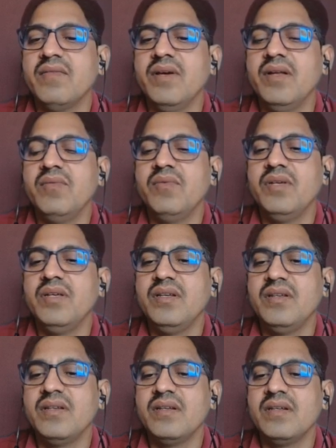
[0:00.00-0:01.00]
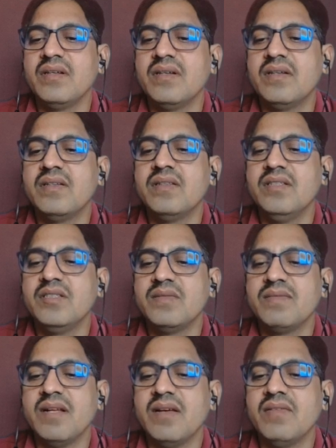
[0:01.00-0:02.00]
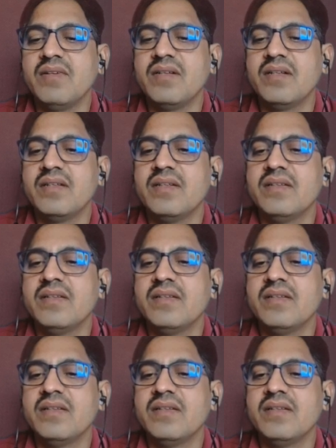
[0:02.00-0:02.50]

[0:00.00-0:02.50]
When we cut this flower,